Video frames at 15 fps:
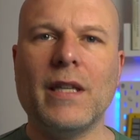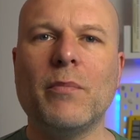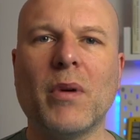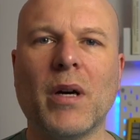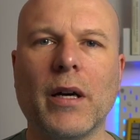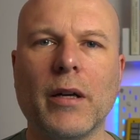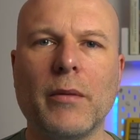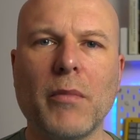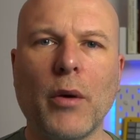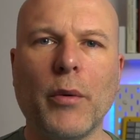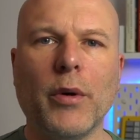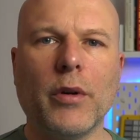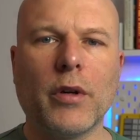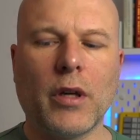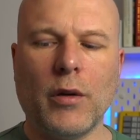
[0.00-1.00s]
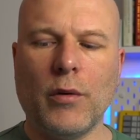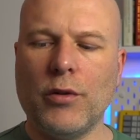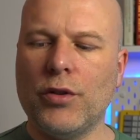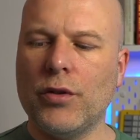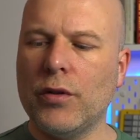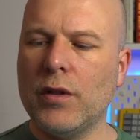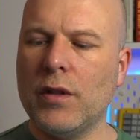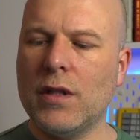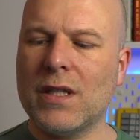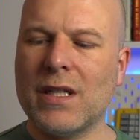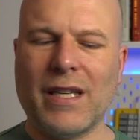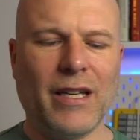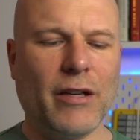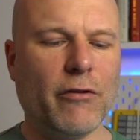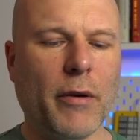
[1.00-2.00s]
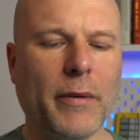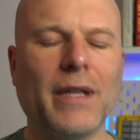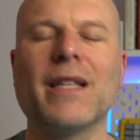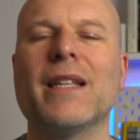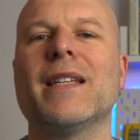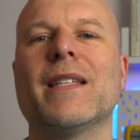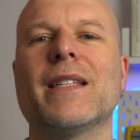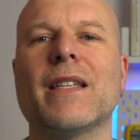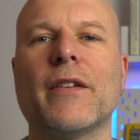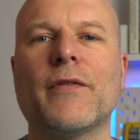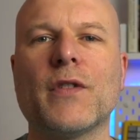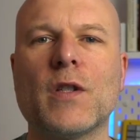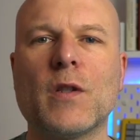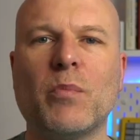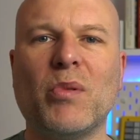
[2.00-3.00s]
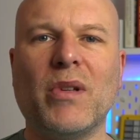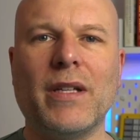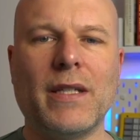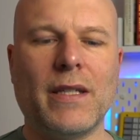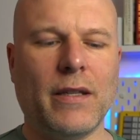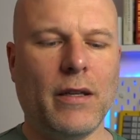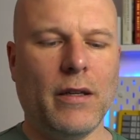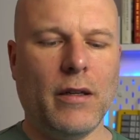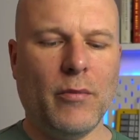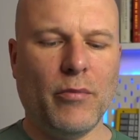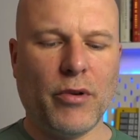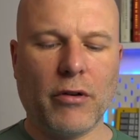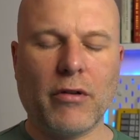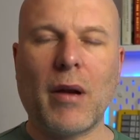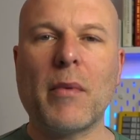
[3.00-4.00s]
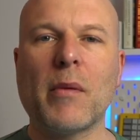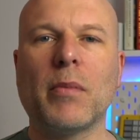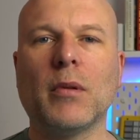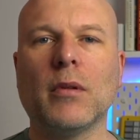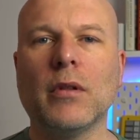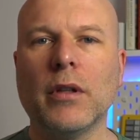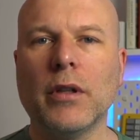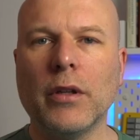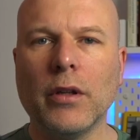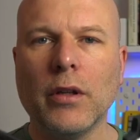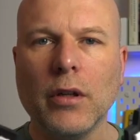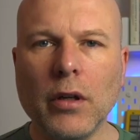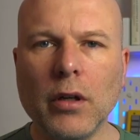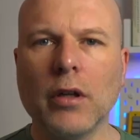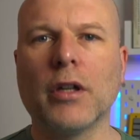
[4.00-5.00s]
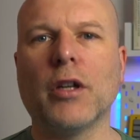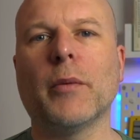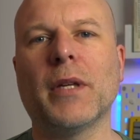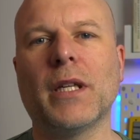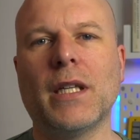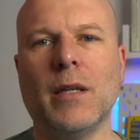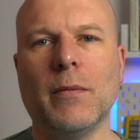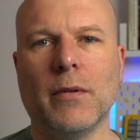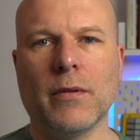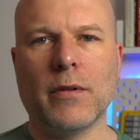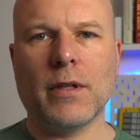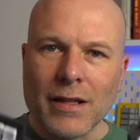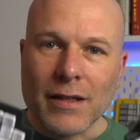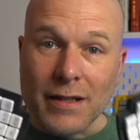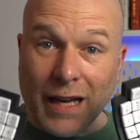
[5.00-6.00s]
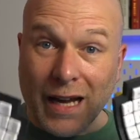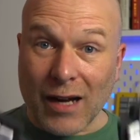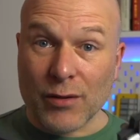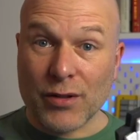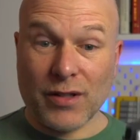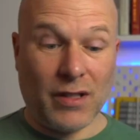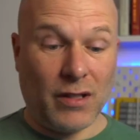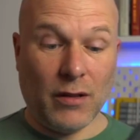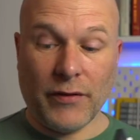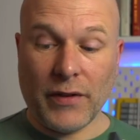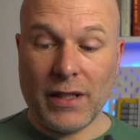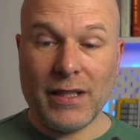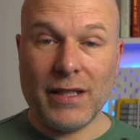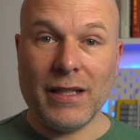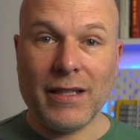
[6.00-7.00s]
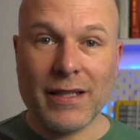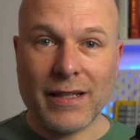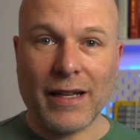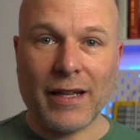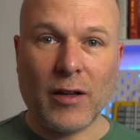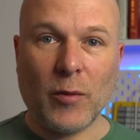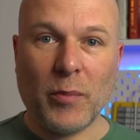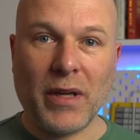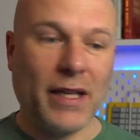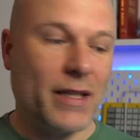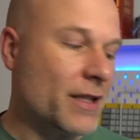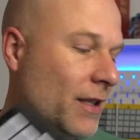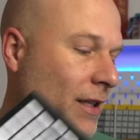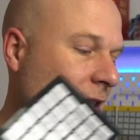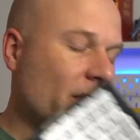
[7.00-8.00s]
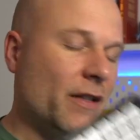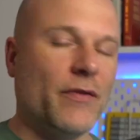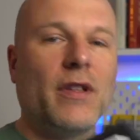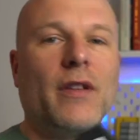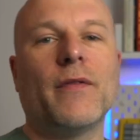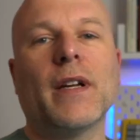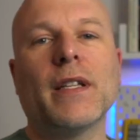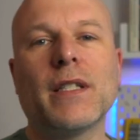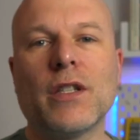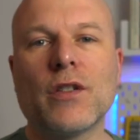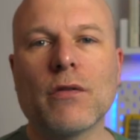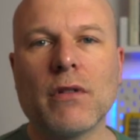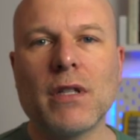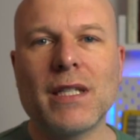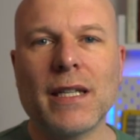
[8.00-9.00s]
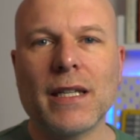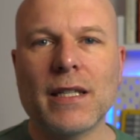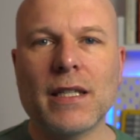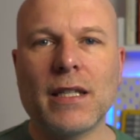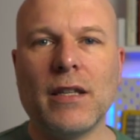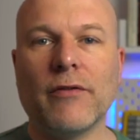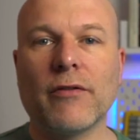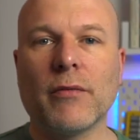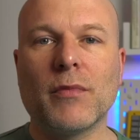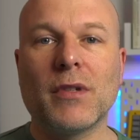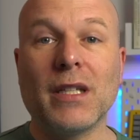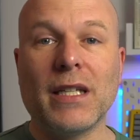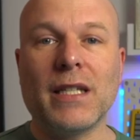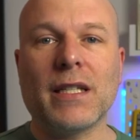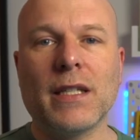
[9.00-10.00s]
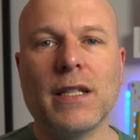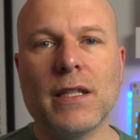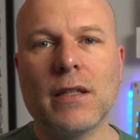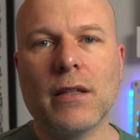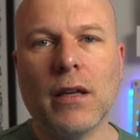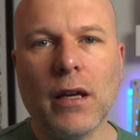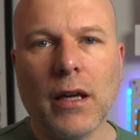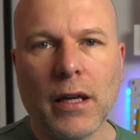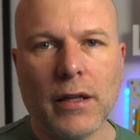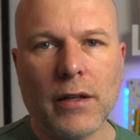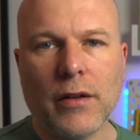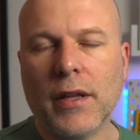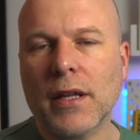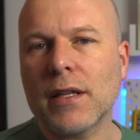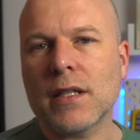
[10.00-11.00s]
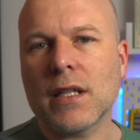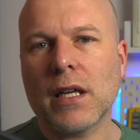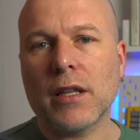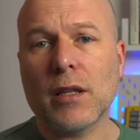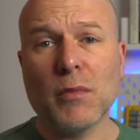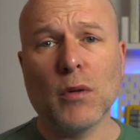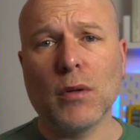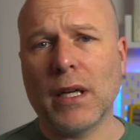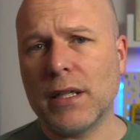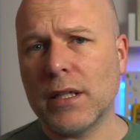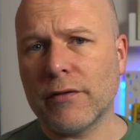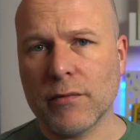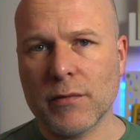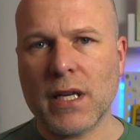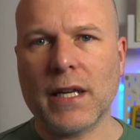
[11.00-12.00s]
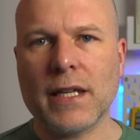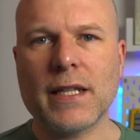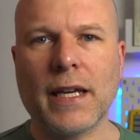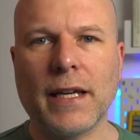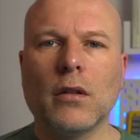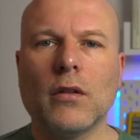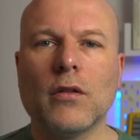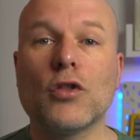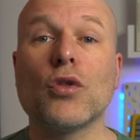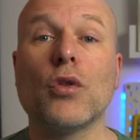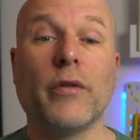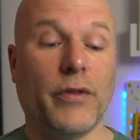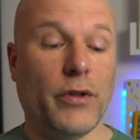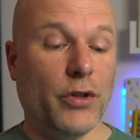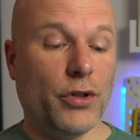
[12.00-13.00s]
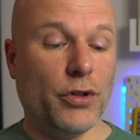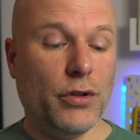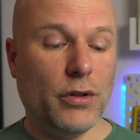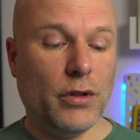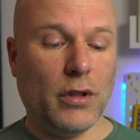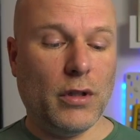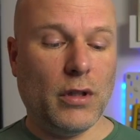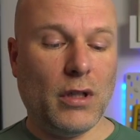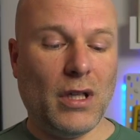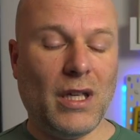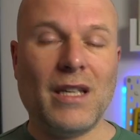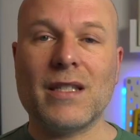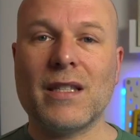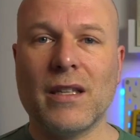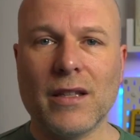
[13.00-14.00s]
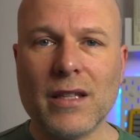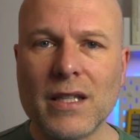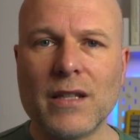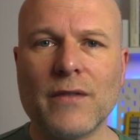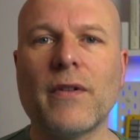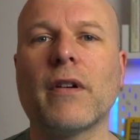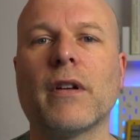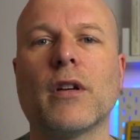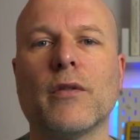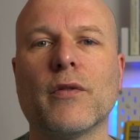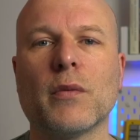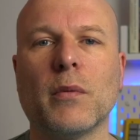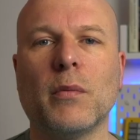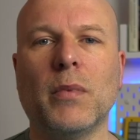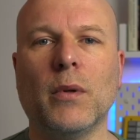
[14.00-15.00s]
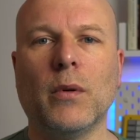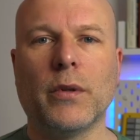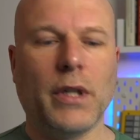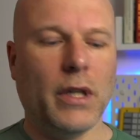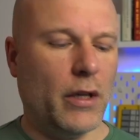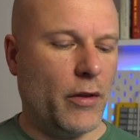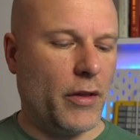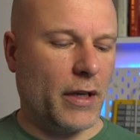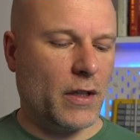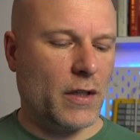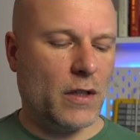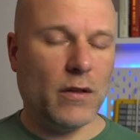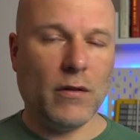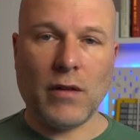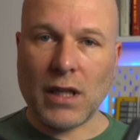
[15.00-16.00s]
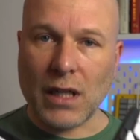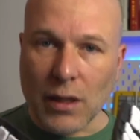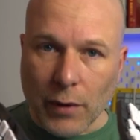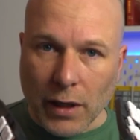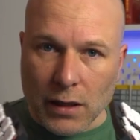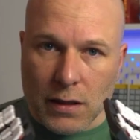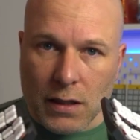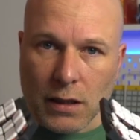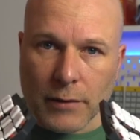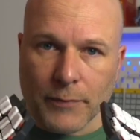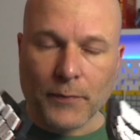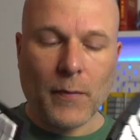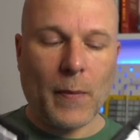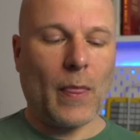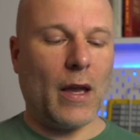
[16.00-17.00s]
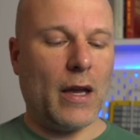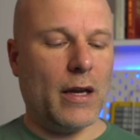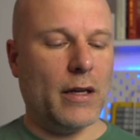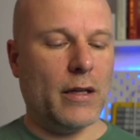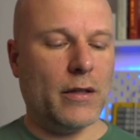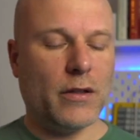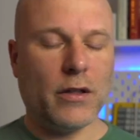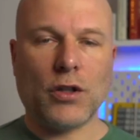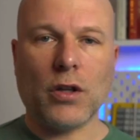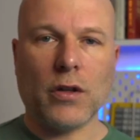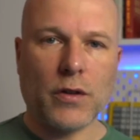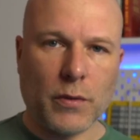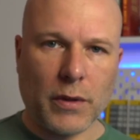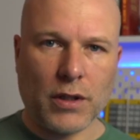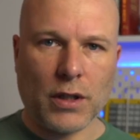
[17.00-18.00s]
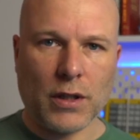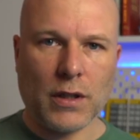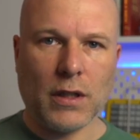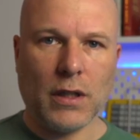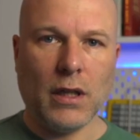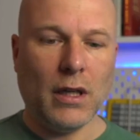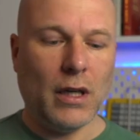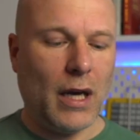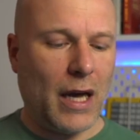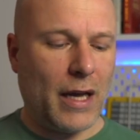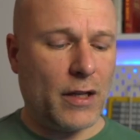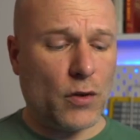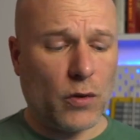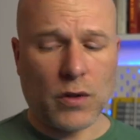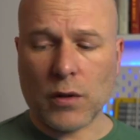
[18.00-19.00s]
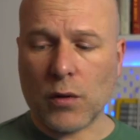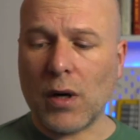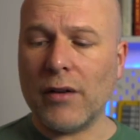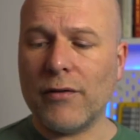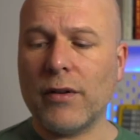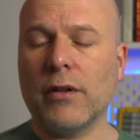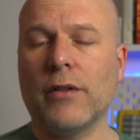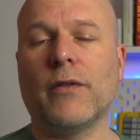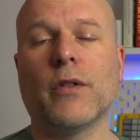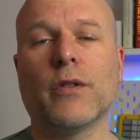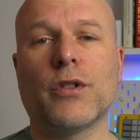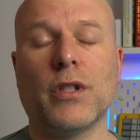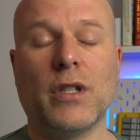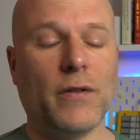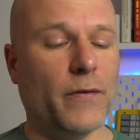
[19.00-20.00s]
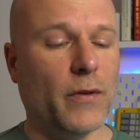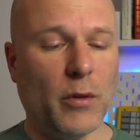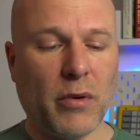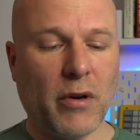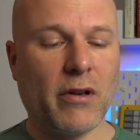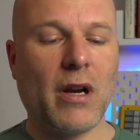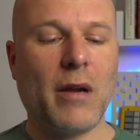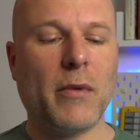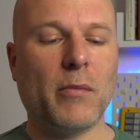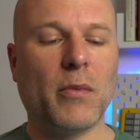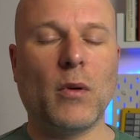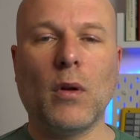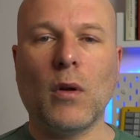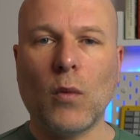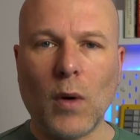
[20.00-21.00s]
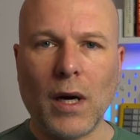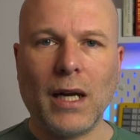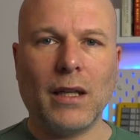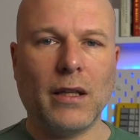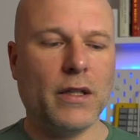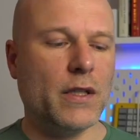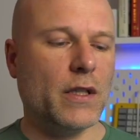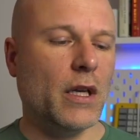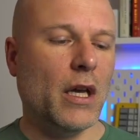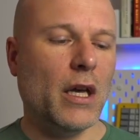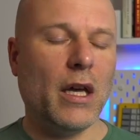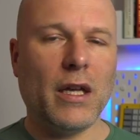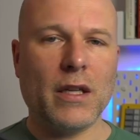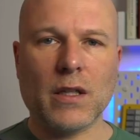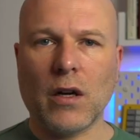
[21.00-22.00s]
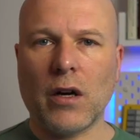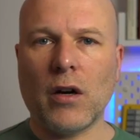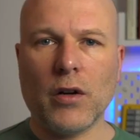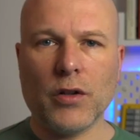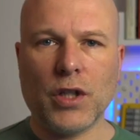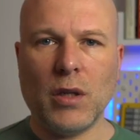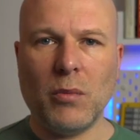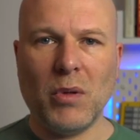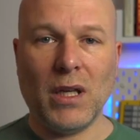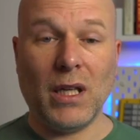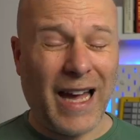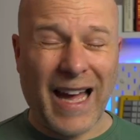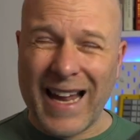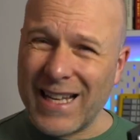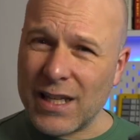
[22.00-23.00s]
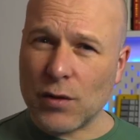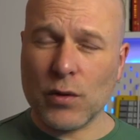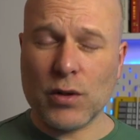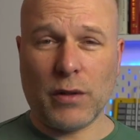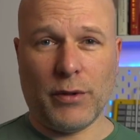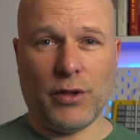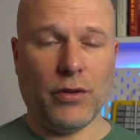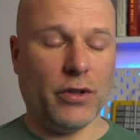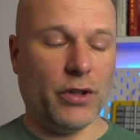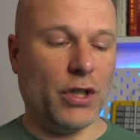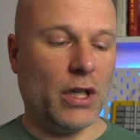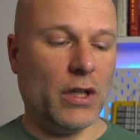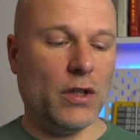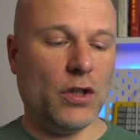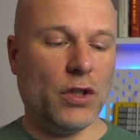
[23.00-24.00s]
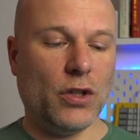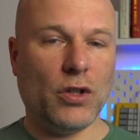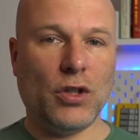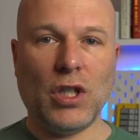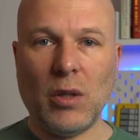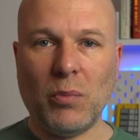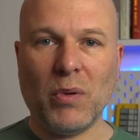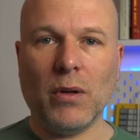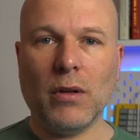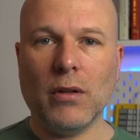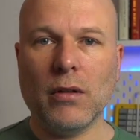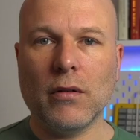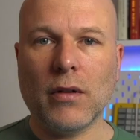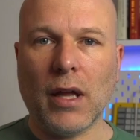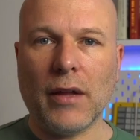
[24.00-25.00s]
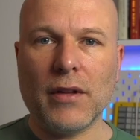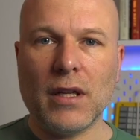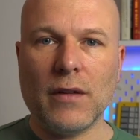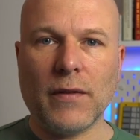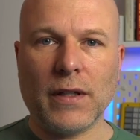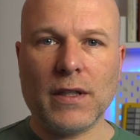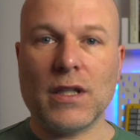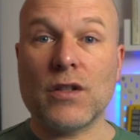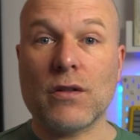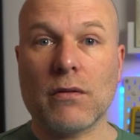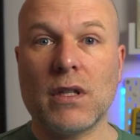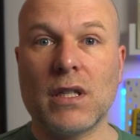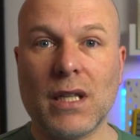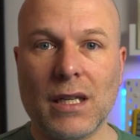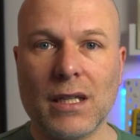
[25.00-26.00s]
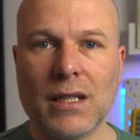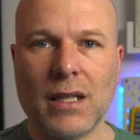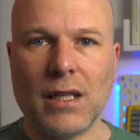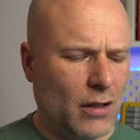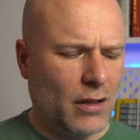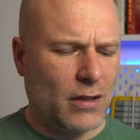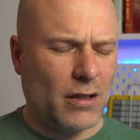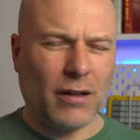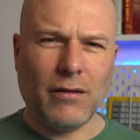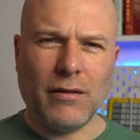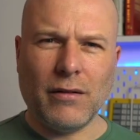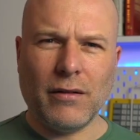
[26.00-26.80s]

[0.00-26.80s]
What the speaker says: by MoErgo joins a growing list of split, programmable, ergonomic keyboards. So how does the Glove80 stack up against the likes of the Advantage 360 from Kinesis and things like the Moonlander from ZSA? The short version is that this is a very comfortable board thanks to the key wells and the choc switches. And it's also quite fully functioned. It's fully programmable, wireless, it's got RGB, and it's also a chunk of change cheaper than the Advantage 360. So